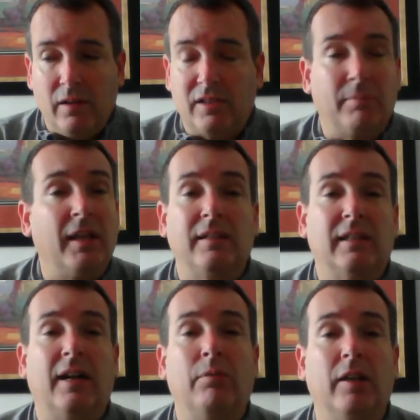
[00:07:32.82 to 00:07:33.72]
things
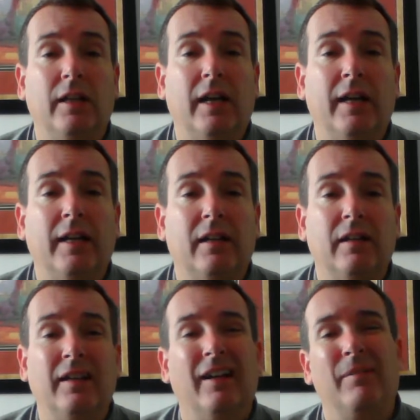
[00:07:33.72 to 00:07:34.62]
that I really like.
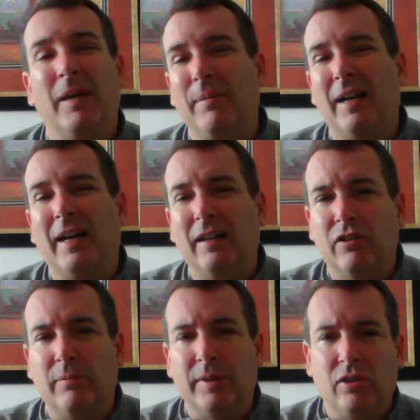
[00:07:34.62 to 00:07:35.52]
Maybe I had a
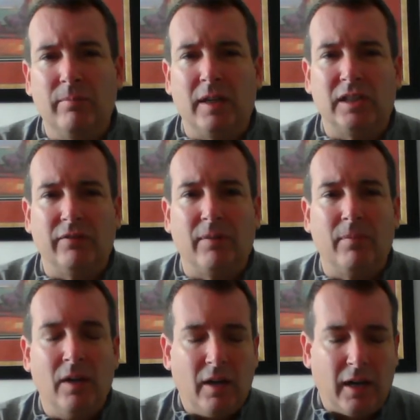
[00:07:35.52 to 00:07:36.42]
little bit too much of them.
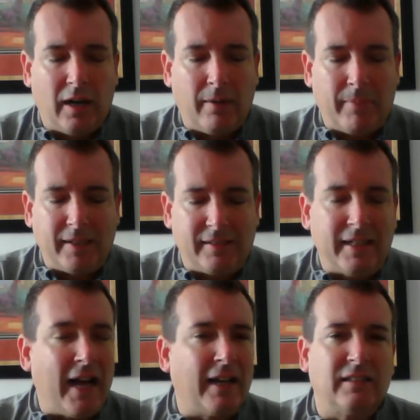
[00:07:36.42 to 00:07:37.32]
My
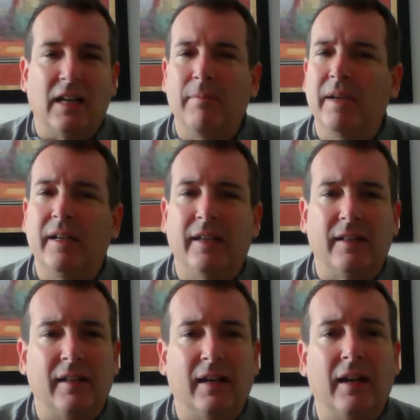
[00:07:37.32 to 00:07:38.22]
snacks, I'm eating
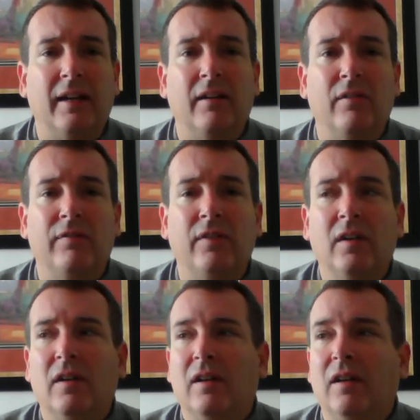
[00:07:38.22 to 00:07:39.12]
a ton of
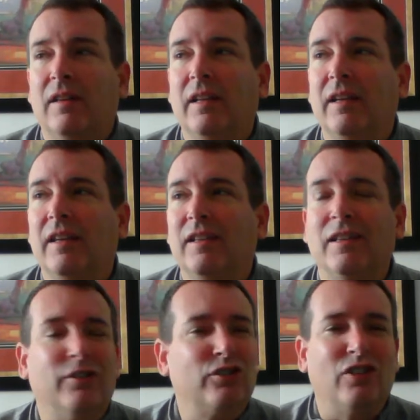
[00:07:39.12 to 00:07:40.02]
the
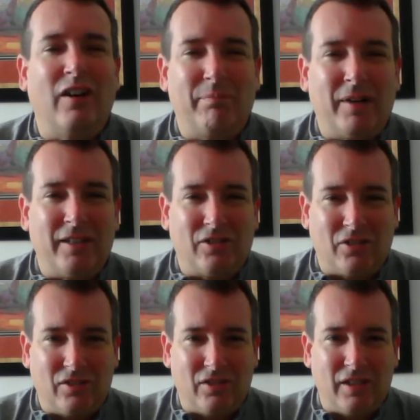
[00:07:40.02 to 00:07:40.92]
little soft
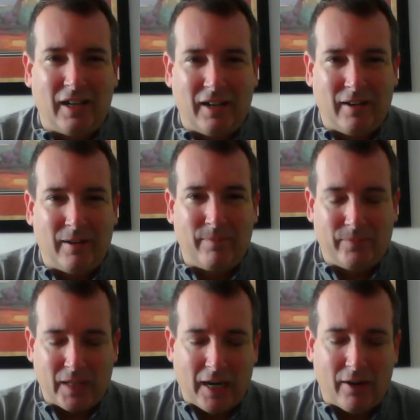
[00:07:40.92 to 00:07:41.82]
pretzels.
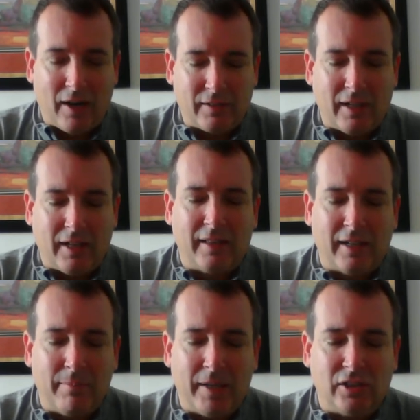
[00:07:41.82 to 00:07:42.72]
I think
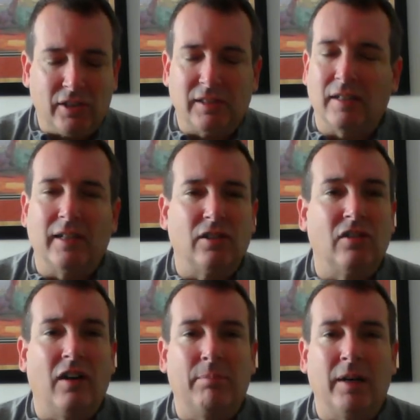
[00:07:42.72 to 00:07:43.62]
I mentioned this. I'll take the
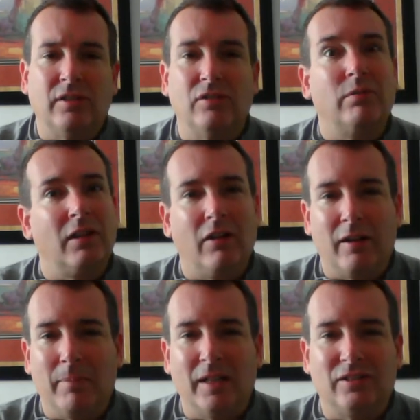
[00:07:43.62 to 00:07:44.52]
soft pretzels with a lot
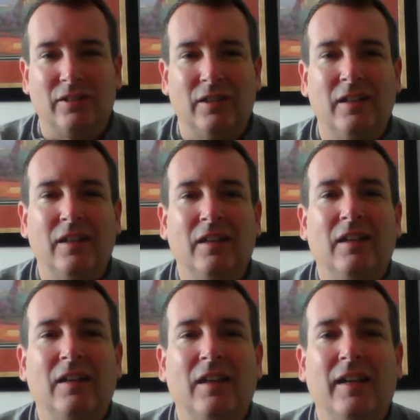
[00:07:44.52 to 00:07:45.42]
of mustard.
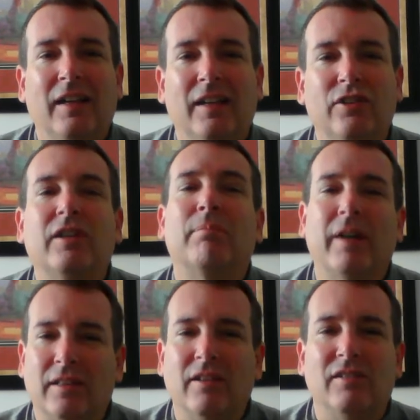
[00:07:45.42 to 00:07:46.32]
And you can
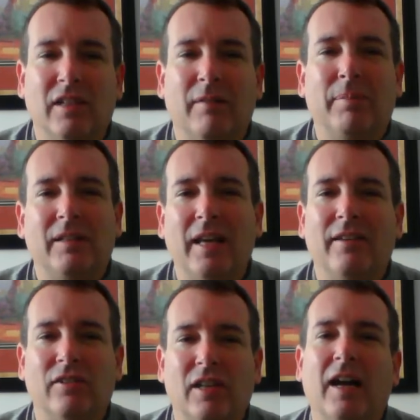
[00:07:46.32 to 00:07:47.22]
break those up and take
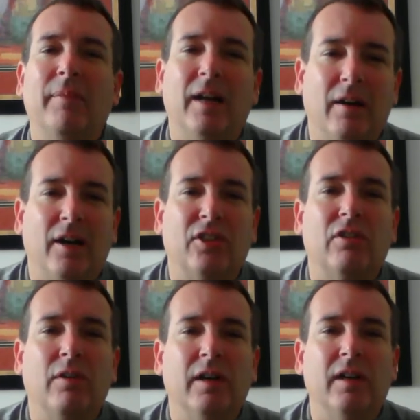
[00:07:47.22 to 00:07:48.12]
your time, and I'll
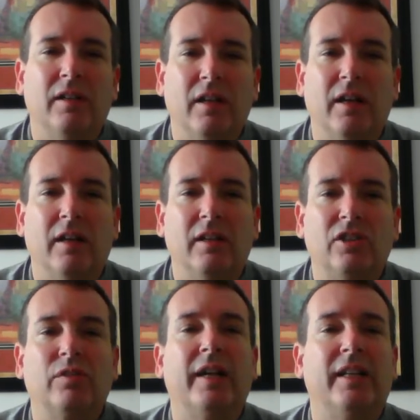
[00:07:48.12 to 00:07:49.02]
throw a
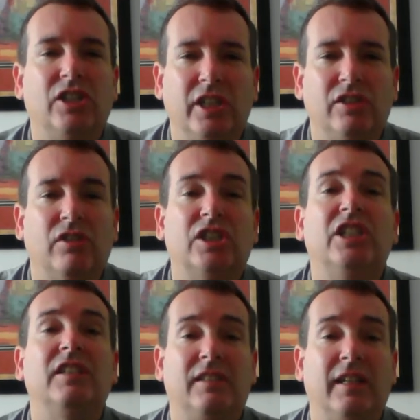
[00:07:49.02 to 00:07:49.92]
shredded cheese or a
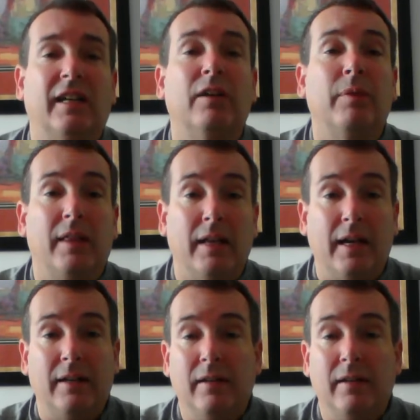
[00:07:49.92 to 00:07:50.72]
cheese stick in with that.